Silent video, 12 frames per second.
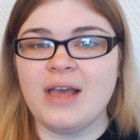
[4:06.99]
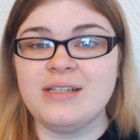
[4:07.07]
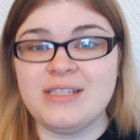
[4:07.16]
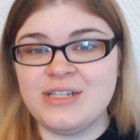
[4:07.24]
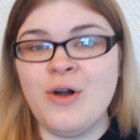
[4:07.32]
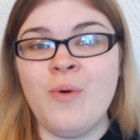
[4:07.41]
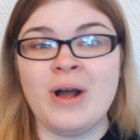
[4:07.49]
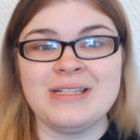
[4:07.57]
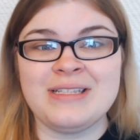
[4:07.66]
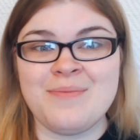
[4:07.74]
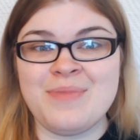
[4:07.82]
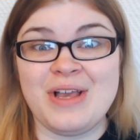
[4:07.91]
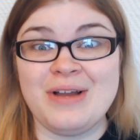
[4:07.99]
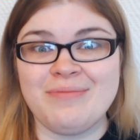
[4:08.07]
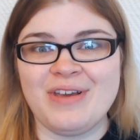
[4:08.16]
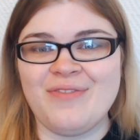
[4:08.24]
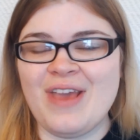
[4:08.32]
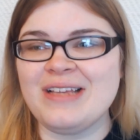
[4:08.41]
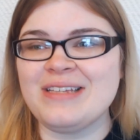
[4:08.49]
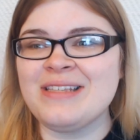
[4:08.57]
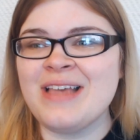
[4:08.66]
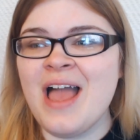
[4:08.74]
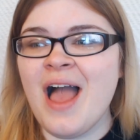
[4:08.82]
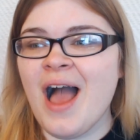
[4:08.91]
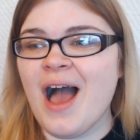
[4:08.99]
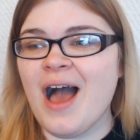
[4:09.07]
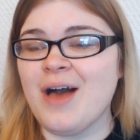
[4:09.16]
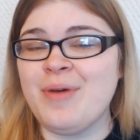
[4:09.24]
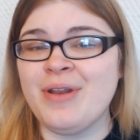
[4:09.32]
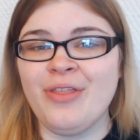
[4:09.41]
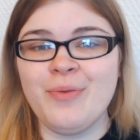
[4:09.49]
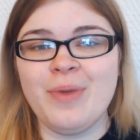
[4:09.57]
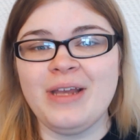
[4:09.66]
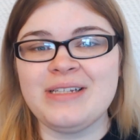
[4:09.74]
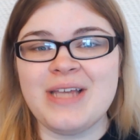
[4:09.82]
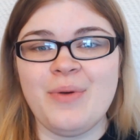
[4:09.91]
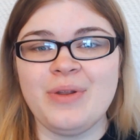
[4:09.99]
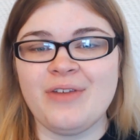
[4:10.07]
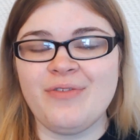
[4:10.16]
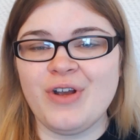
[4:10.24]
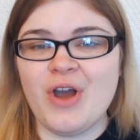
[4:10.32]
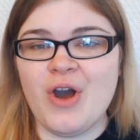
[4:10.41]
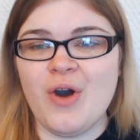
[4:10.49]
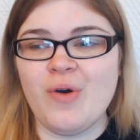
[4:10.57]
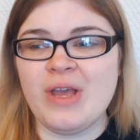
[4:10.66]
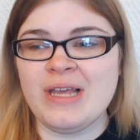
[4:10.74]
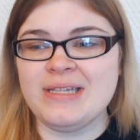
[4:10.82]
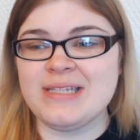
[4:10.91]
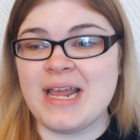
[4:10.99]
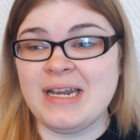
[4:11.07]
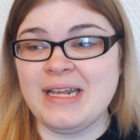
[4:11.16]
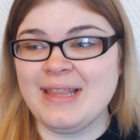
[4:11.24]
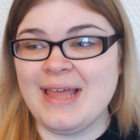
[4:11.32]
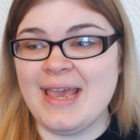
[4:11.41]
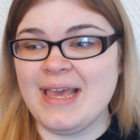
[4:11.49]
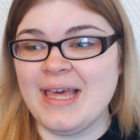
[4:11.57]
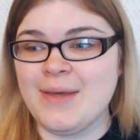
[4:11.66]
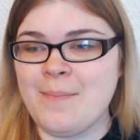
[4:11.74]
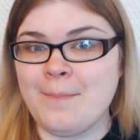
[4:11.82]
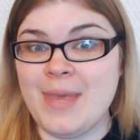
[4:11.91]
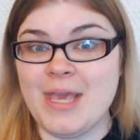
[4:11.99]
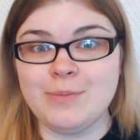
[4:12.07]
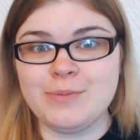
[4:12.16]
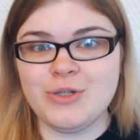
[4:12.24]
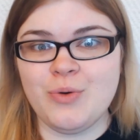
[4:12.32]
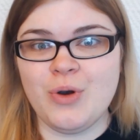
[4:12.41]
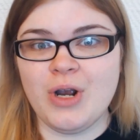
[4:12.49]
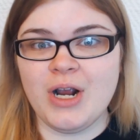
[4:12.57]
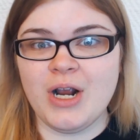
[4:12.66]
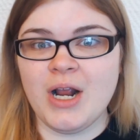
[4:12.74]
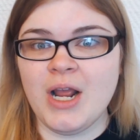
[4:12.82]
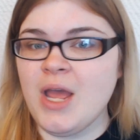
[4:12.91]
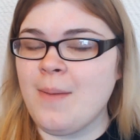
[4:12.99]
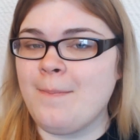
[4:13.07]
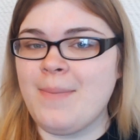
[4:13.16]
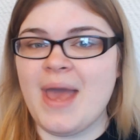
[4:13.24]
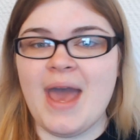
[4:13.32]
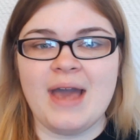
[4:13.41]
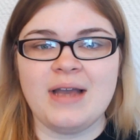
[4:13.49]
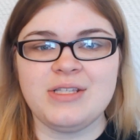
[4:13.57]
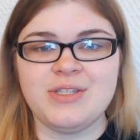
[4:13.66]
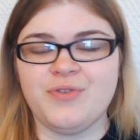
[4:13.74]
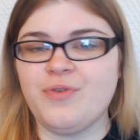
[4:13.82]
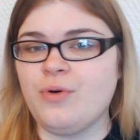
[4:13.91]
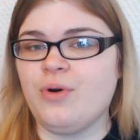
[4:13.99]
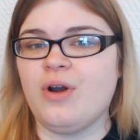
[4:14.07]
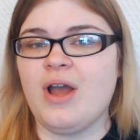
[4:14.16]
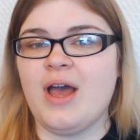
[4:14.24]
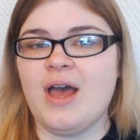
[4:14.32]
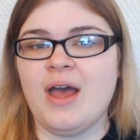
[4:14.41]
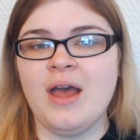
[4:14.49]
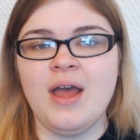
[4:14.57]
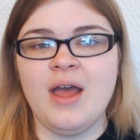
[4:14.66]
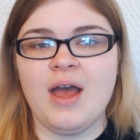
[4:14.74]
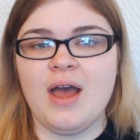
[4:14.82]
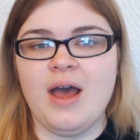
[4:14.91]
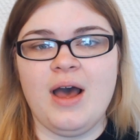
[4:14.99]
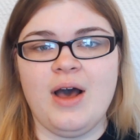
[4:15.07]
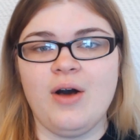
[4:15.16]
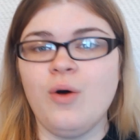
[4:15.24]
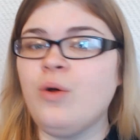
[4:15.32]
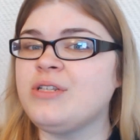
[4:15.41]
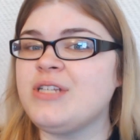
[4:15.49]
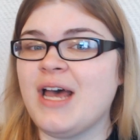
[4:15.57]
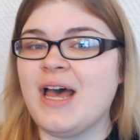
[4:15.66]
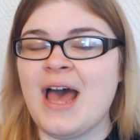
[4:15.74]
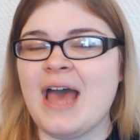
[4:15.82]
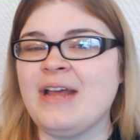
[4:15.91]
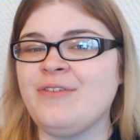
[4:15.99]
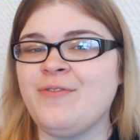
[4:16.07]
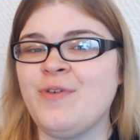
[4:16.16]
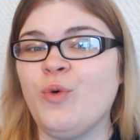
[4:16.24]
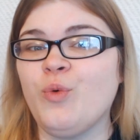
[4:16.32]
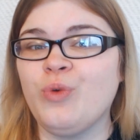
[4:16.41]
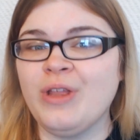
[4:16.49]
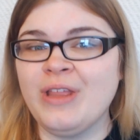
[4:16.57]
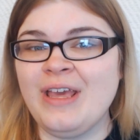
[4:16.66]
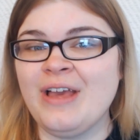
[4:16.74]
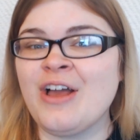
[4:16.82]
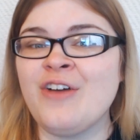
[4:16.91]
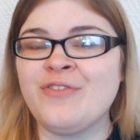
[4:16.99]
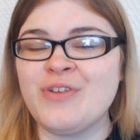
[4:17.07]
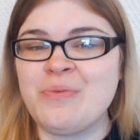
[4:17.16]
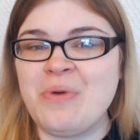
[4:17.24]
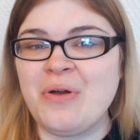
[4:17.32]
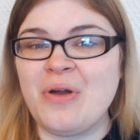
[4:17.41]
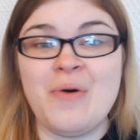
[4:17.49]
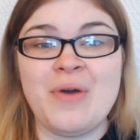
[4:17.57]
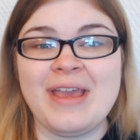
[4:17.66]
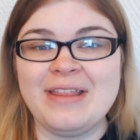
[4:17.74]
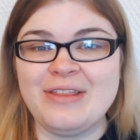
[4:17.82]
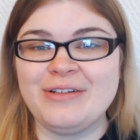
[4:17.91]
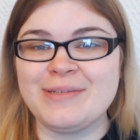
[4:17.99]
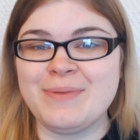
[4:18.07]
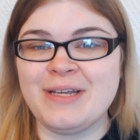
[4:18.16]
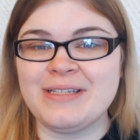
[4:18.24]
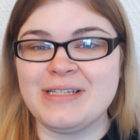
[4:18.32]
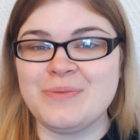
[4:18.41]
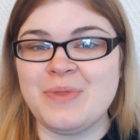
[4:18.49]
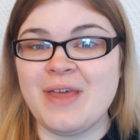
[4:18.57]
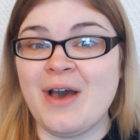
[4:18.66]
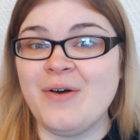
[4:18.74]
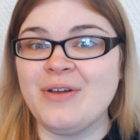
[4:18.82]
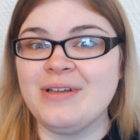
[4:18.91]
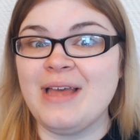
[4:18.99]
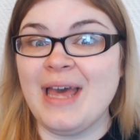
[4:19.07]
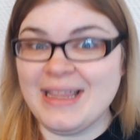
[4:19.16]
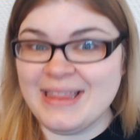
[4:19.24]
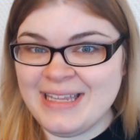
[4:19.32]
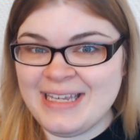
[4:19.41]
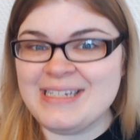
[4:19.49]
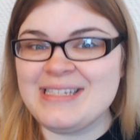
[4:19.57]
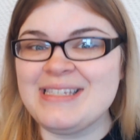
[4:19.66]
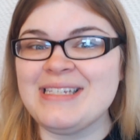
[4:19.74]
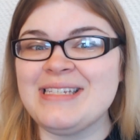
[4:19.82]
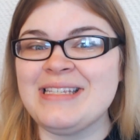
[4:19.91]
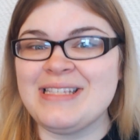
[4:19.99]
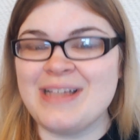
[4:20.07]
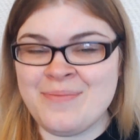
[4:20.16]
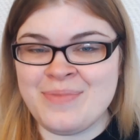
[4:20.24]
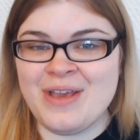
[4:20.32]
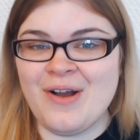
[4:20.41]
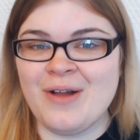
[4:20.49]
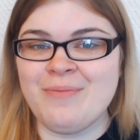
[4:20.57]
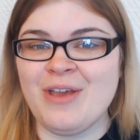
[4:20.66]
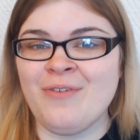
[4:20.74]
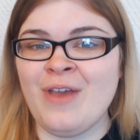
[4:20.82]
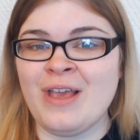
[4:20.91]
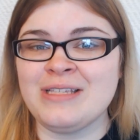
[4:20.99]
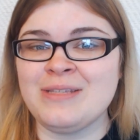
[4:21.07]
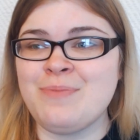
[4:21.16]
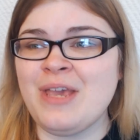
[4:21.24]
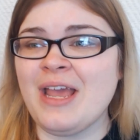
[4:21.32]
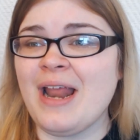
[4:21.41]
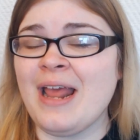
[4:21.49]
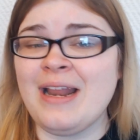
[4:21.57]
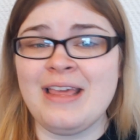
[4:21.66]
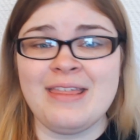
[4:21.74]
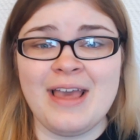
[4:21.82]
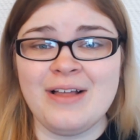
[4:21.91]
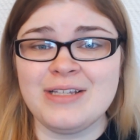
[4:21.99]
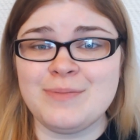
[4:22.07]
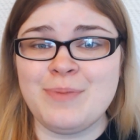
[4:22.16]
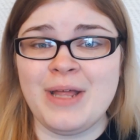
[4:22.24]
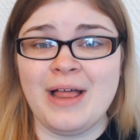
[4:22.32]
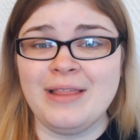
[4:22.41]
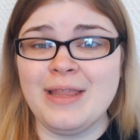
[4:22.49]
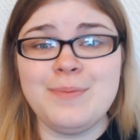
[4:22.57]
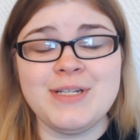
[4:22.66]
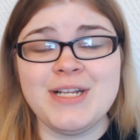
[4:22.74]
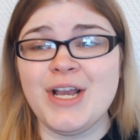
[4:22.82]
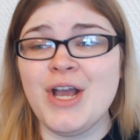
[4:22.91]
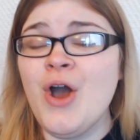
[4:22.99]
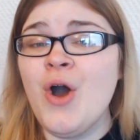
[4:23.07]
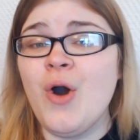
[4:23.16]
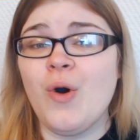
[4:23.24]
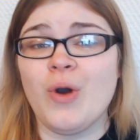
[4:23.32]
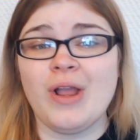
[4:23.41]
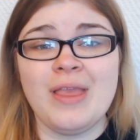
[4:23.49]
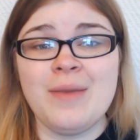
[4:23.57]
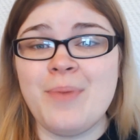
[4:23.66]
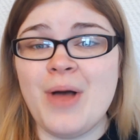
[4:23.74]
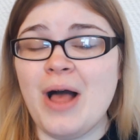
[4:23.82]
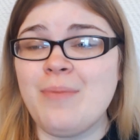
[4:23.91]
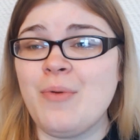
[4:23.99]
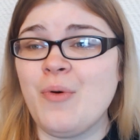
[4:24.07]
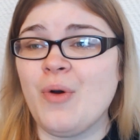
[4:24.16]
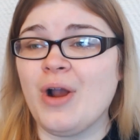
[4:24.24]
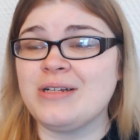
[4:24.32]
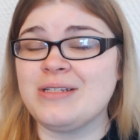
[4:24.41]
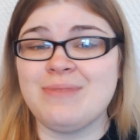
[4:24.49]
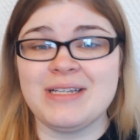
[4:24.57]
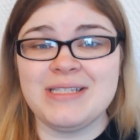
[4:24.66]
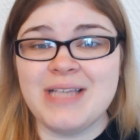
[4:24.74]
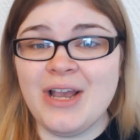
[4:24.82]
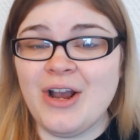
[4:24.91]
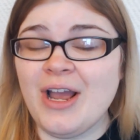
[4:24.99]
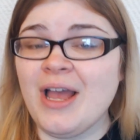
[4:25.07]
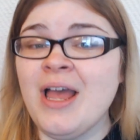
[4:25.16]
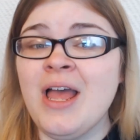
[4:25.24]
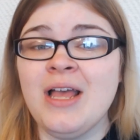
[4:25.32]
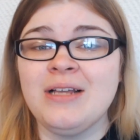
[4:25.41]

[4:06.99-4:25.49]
I still want something on my face. Um, another place I will never go is any like makeup store, MAC, Sephora, uh, Ulta. I feel really uncomfortable going in those places without at least something on my face, be it anything else but a lipstick or a lip balm or some mascara.